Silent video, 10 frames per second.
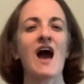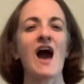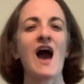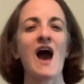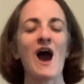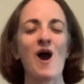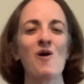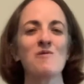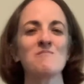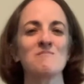
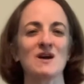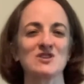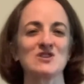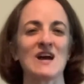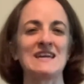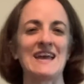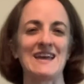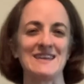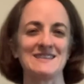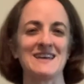how much I
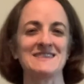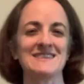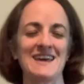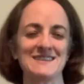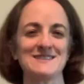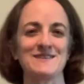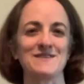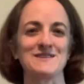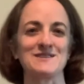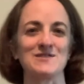ate at
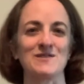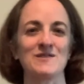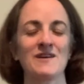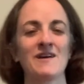Thanksgiving dinner.